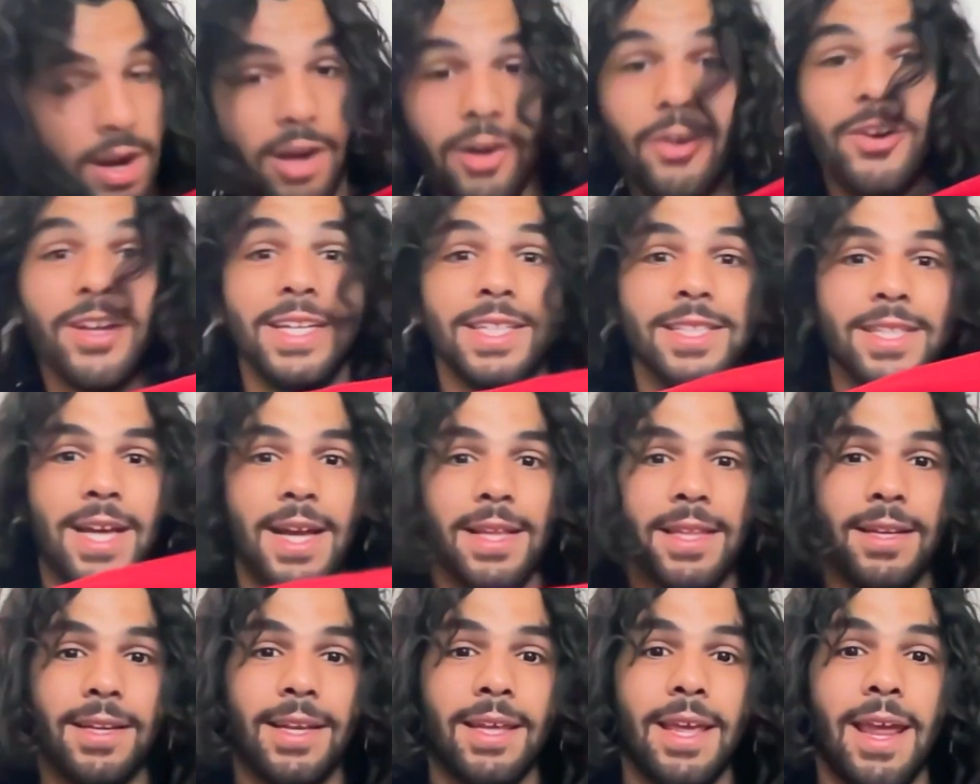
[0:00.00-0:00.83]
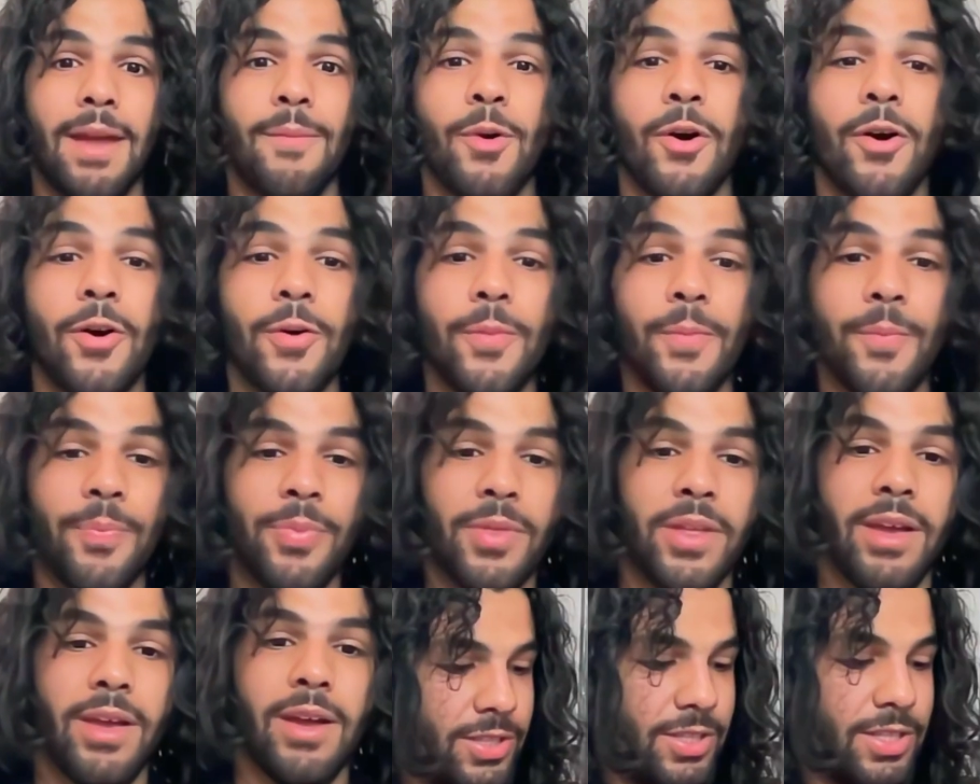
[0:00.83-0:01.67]
got excited, came
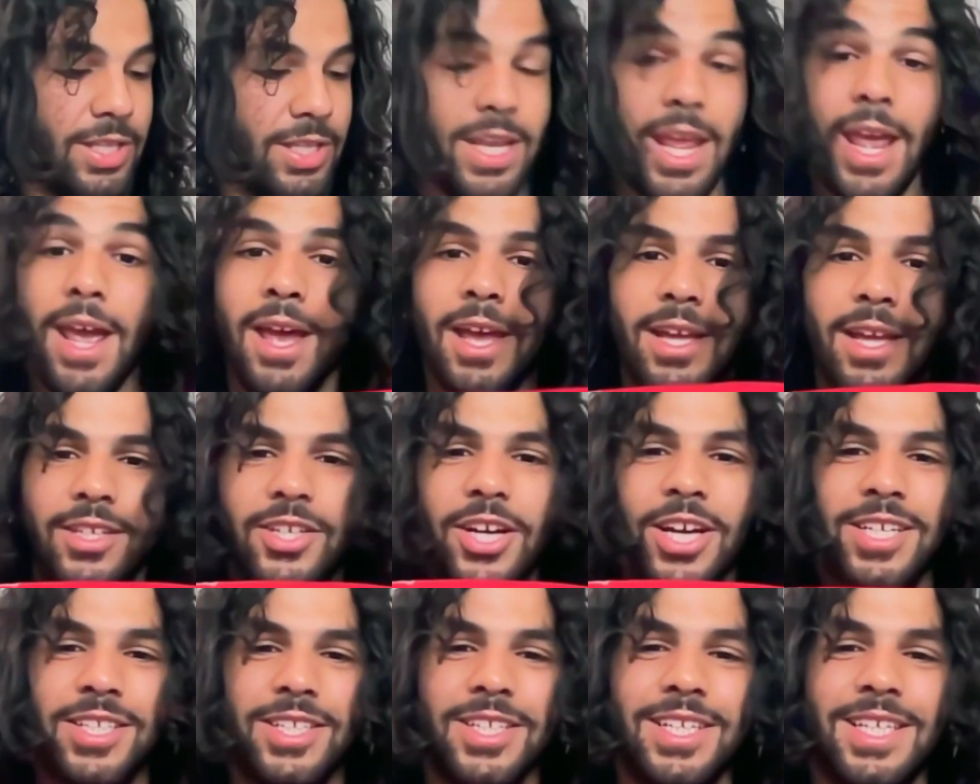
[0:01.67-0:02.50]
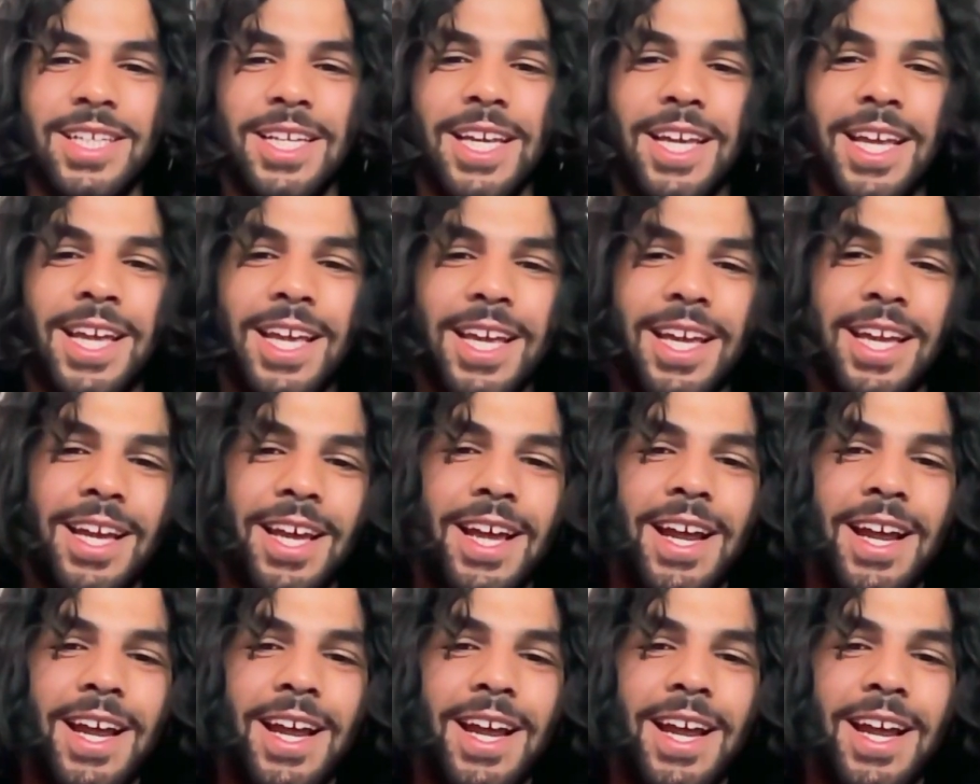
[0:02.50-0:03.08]
home, yeah, just to see